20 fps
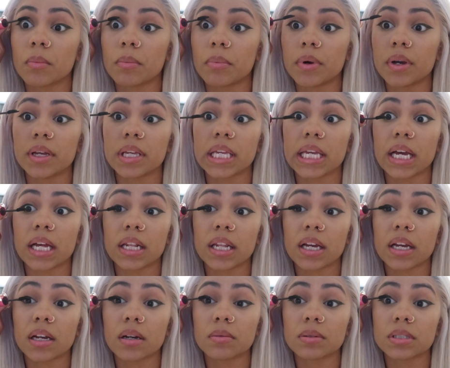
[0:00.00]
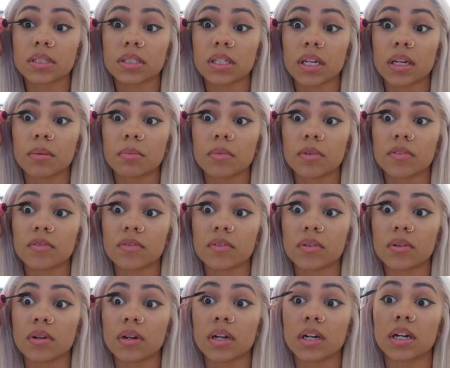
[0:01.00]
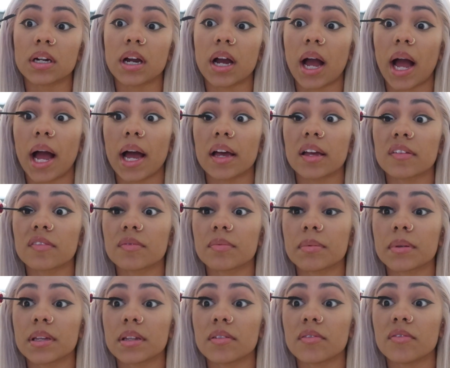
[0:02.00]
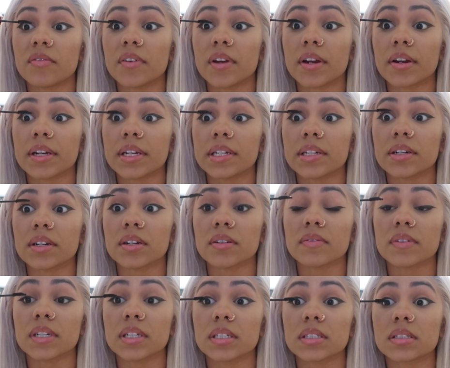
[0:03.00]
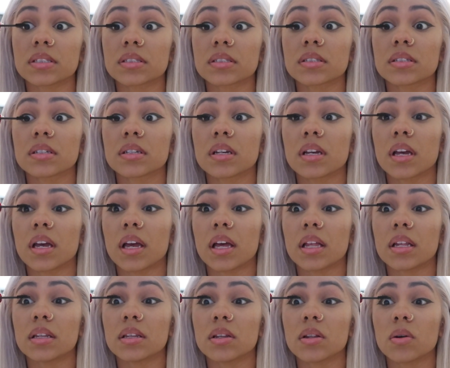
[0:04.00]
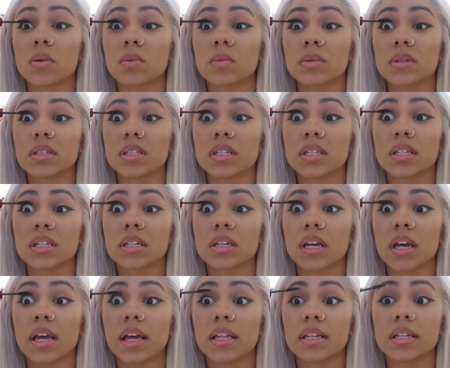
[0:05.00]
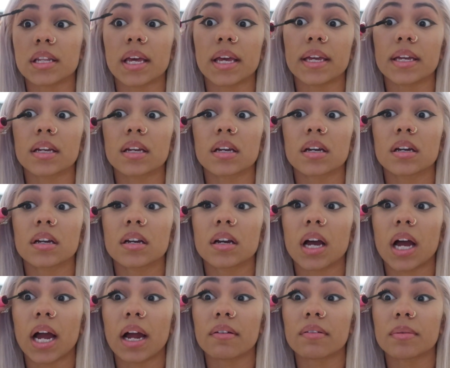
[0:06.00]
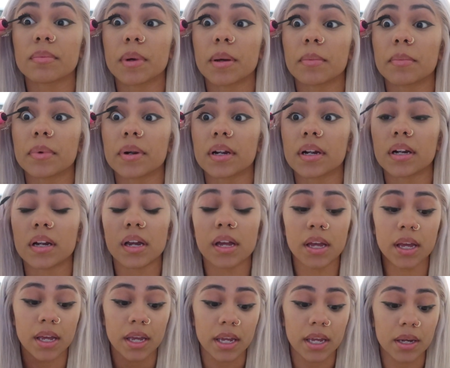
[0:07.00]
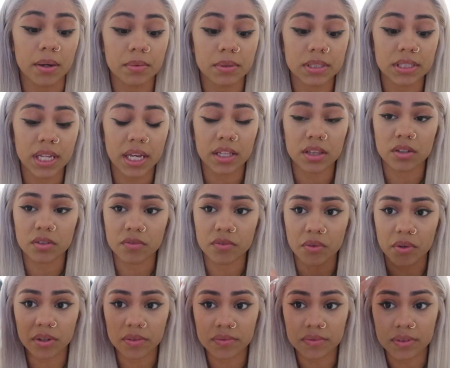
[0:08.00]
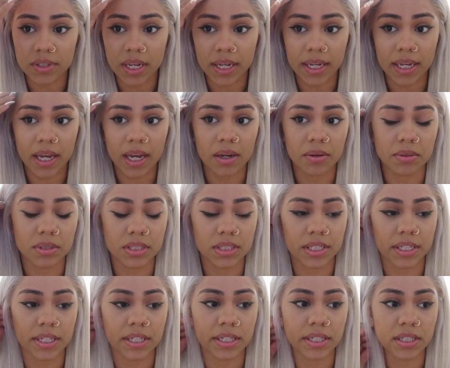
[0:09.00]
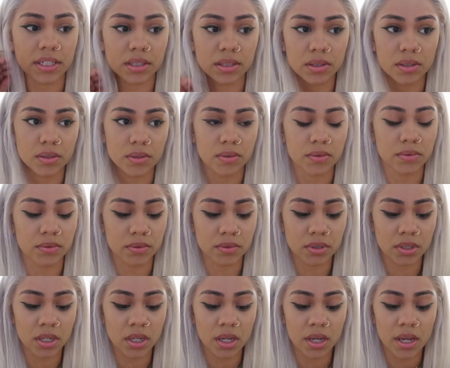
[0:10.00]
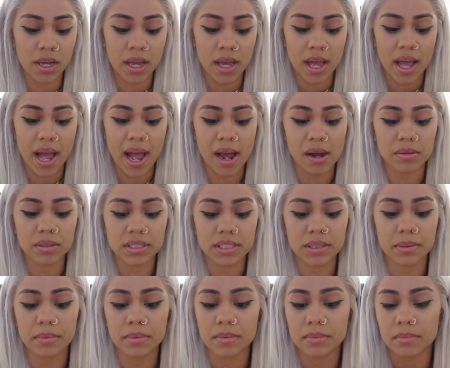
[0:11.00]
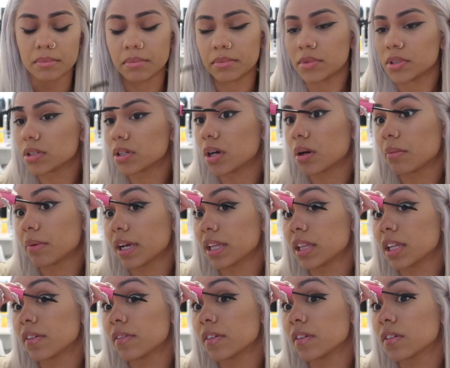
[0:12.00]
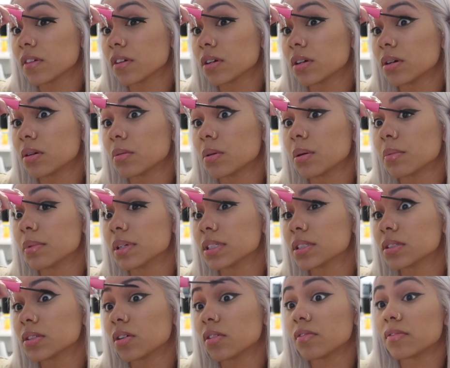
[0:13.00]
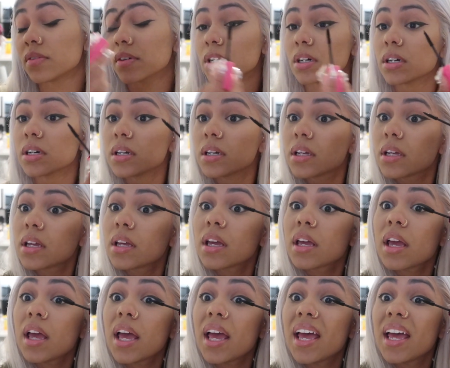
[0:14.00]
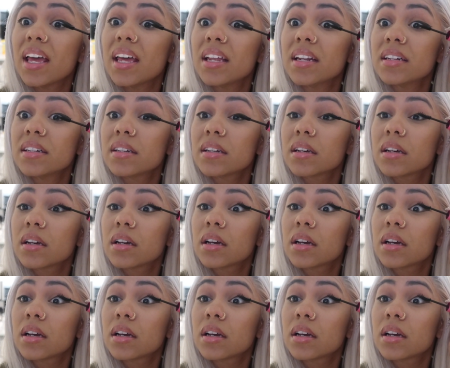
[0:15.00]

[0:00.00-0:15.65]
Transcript: But yeah, like I was saying before, I've been very nervous and lonely. And like, I remember it was like the 4th night I was here alone. I was in, you know, my living room on my sofa, and